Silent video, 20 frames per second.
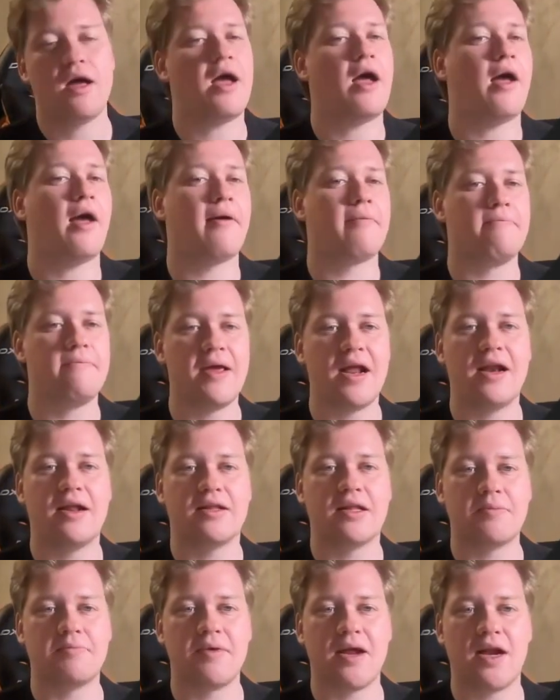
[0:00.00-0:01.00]
a
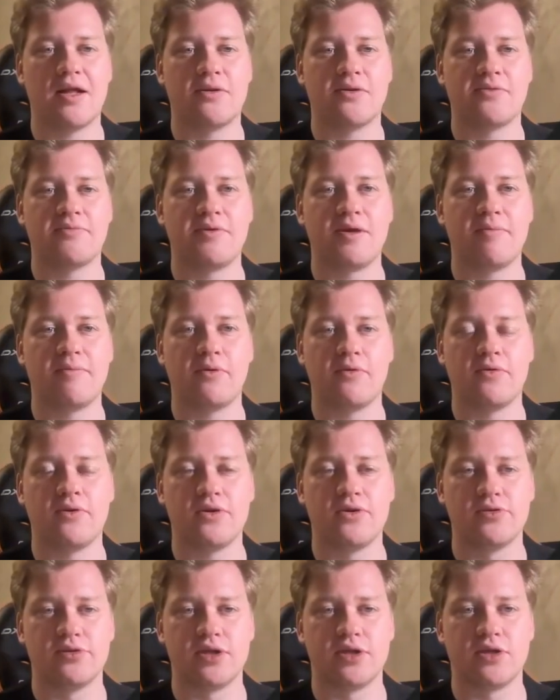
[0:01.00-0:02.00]
million of people
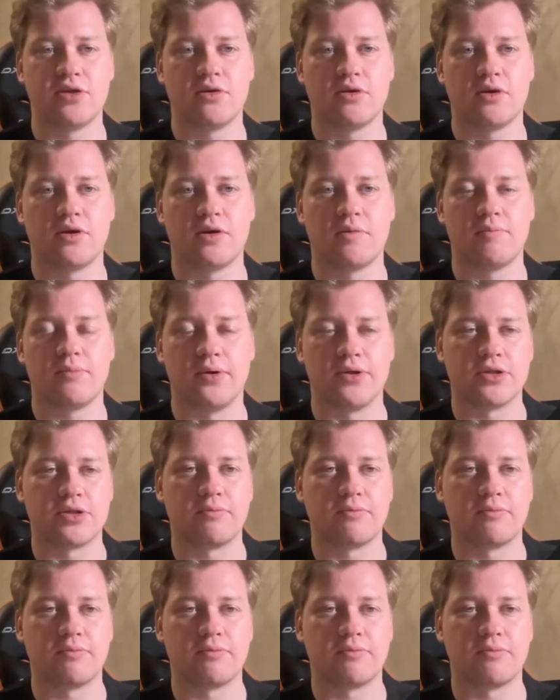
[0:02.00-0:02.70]
using your bot.